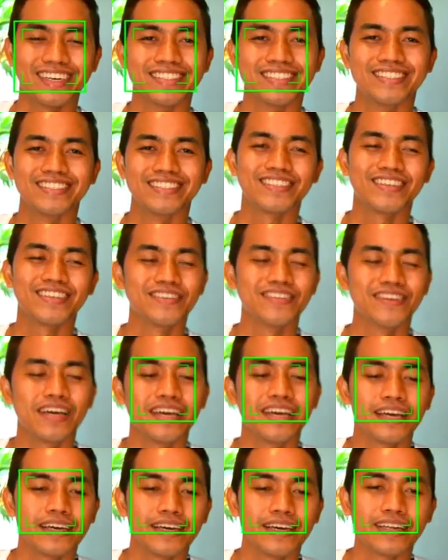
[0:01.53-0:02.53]
So
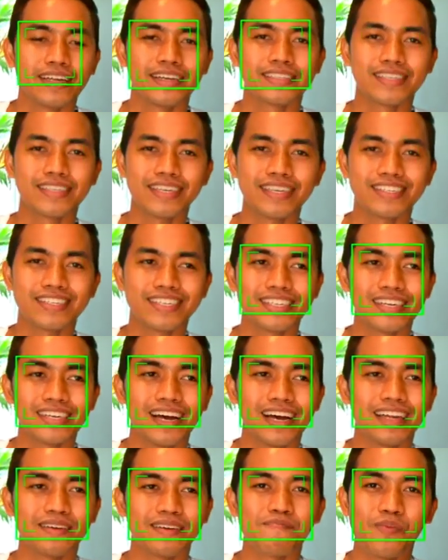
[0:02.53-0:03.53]
it is such an
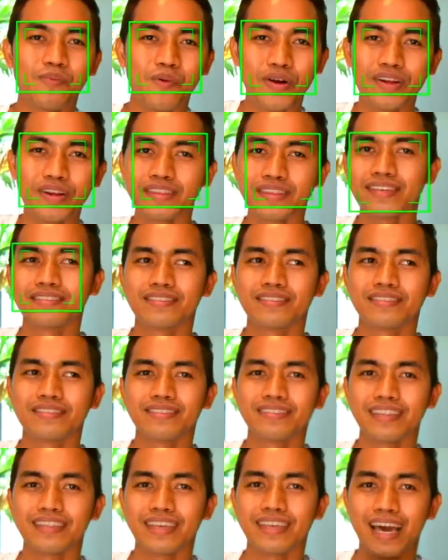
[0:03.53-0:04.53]
important
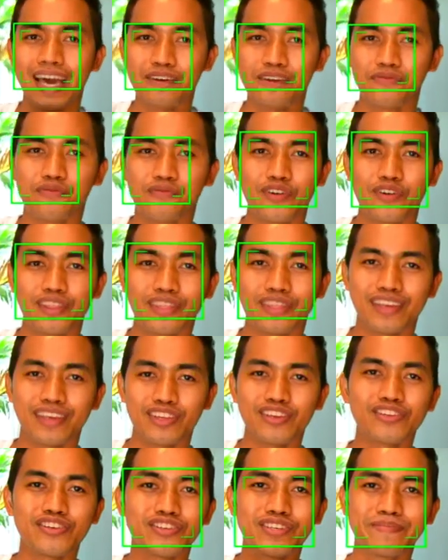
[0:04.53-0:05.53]
effort that you
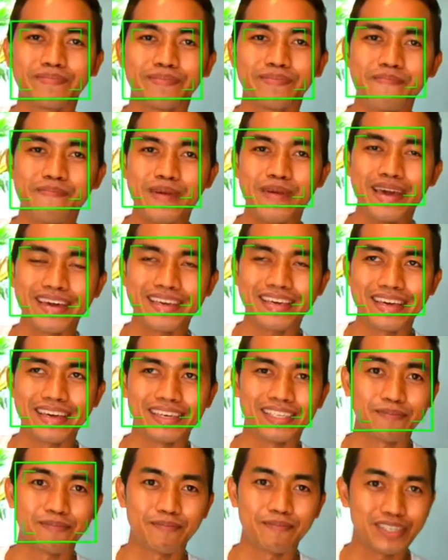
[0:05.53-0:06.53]
should be making,
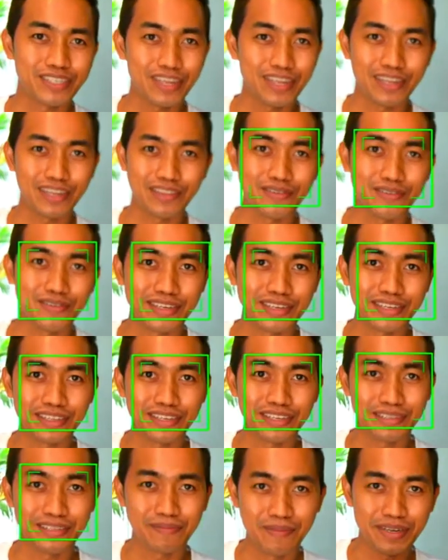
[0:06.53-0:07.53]
especially during this
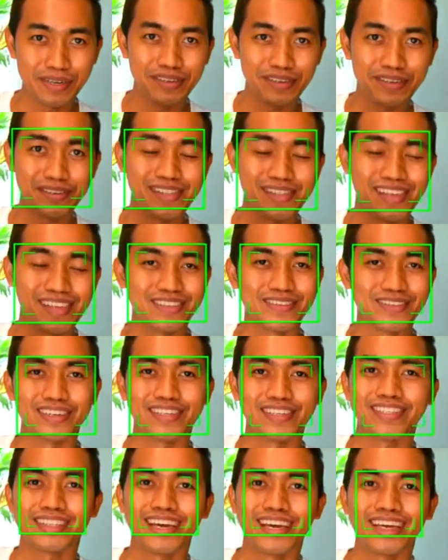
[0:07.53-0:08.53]
period that you are
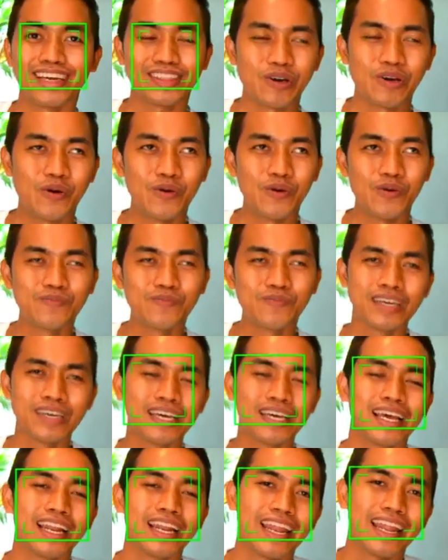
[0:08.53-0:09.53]
staying at home.
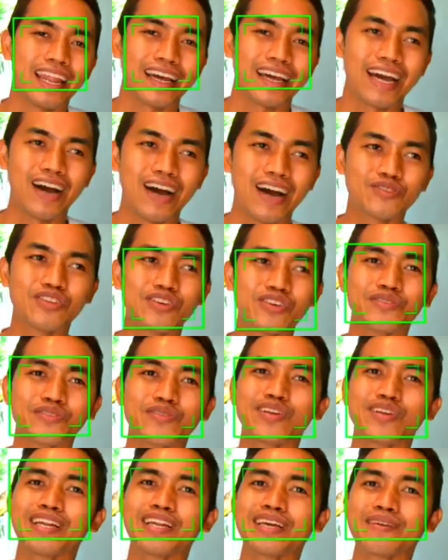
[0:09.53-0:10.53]
Like, how do you
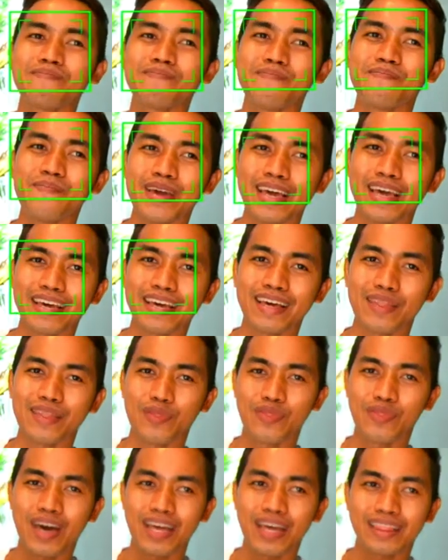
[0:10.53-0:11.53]
really make
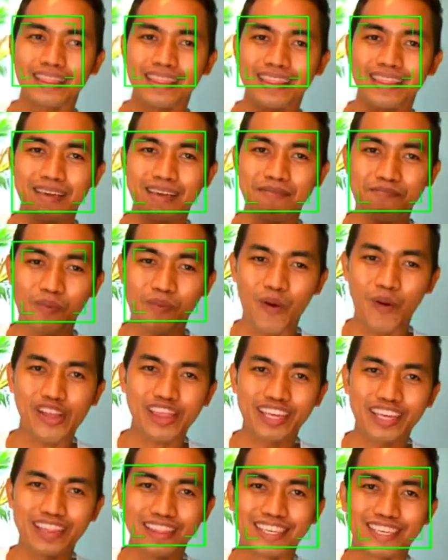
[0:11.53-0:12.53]
that
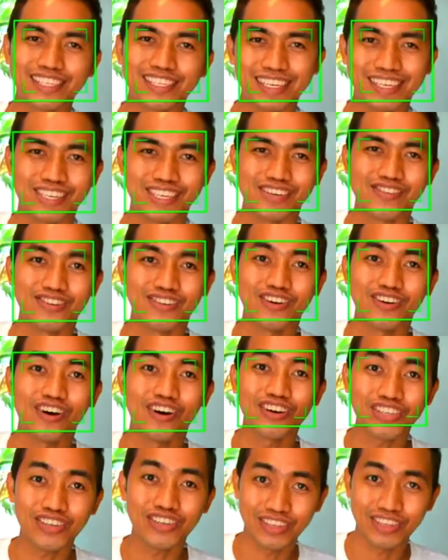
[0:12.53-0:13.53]
important decision on
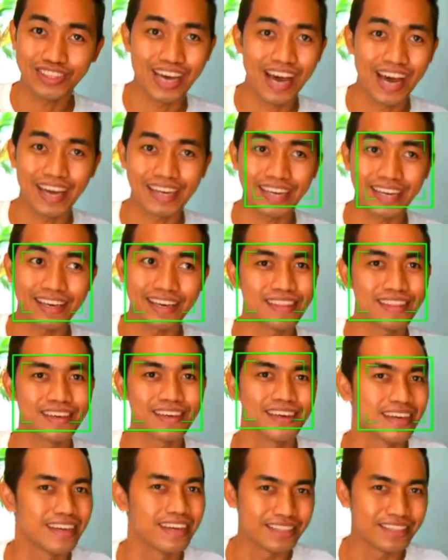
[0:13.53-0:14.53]
your diet
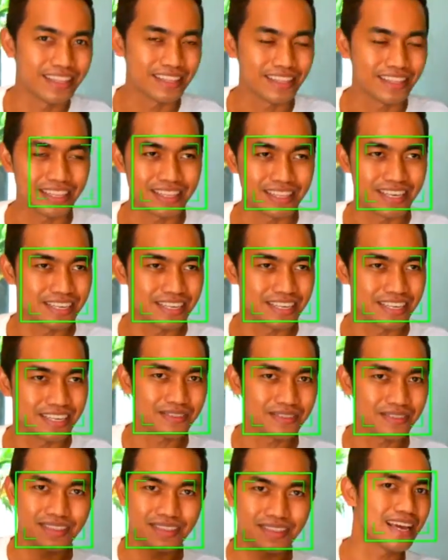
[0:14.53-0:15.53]
that at the end of the
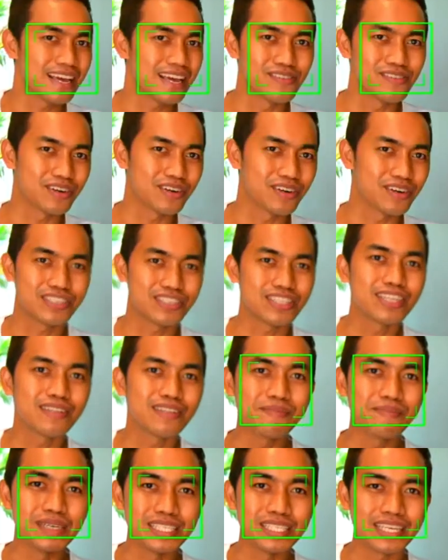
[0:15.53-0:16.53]
day you are still
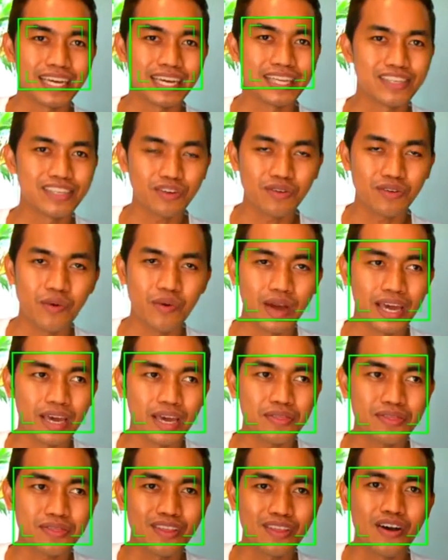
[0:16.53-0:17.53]
maintaining your weight,
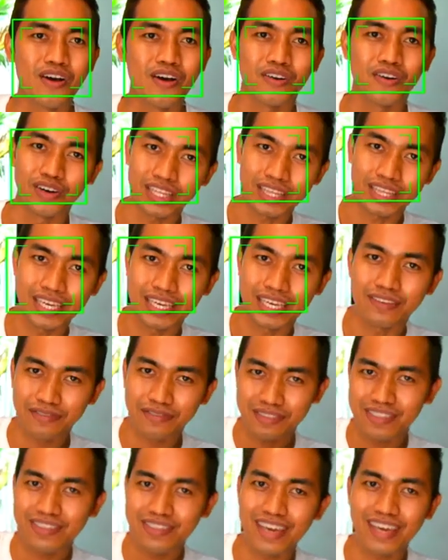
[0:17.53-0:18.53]
or at the end of the
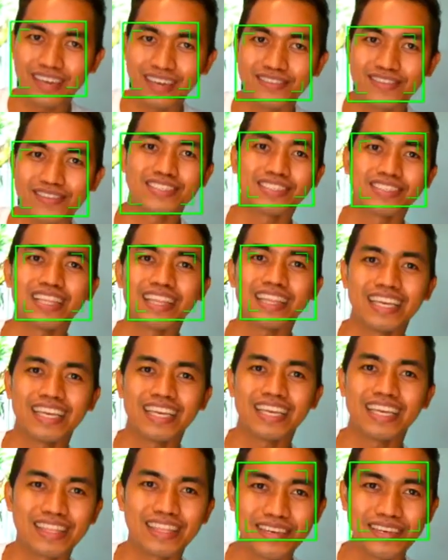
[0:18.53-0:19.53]
day you are still
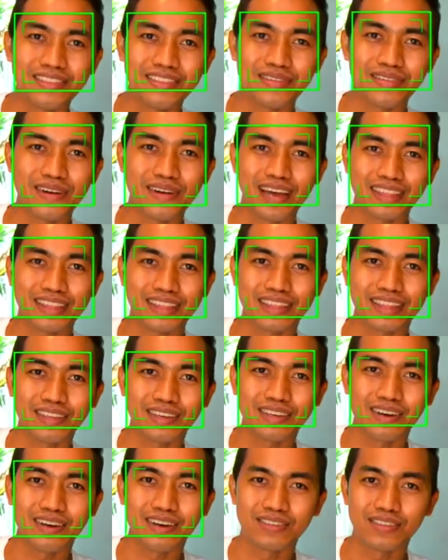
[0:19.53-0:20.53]
eating
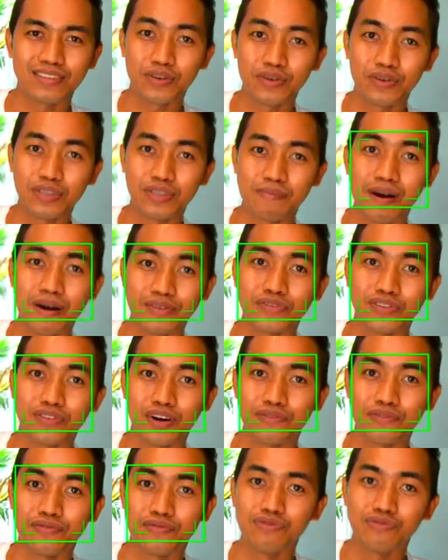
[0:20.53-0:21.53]
the good amount of
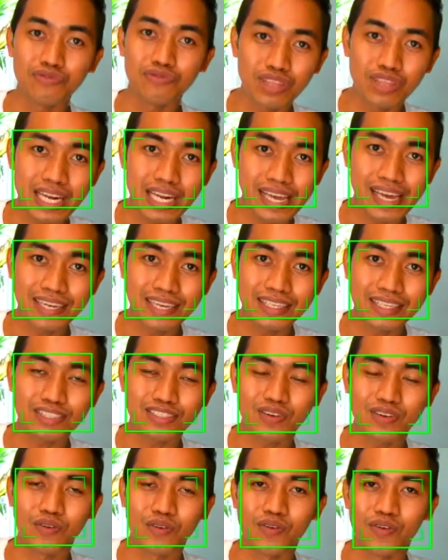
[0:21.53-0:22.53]
nutrients
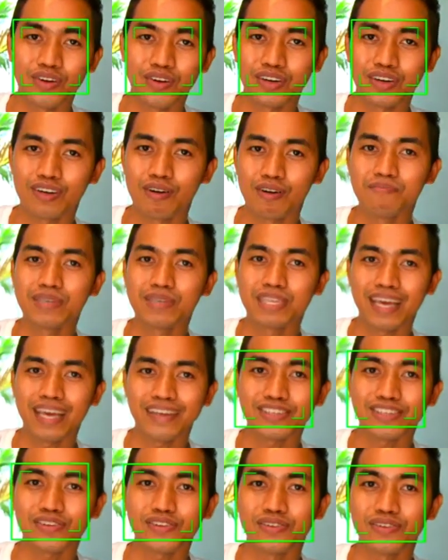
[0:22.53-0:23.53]
or
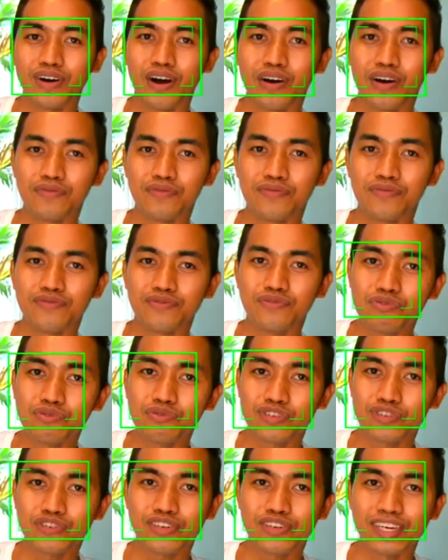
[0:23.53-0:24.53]
combination of
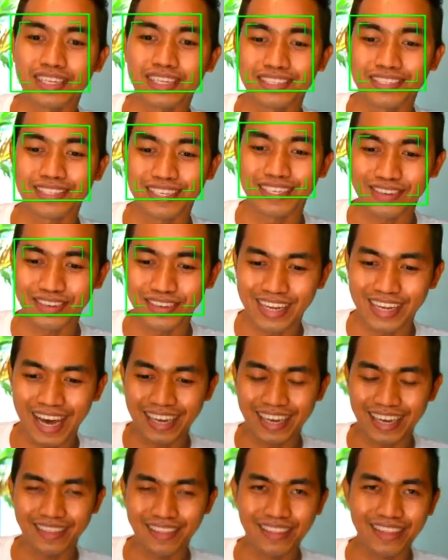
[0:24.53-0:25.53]
nutrients in your diet?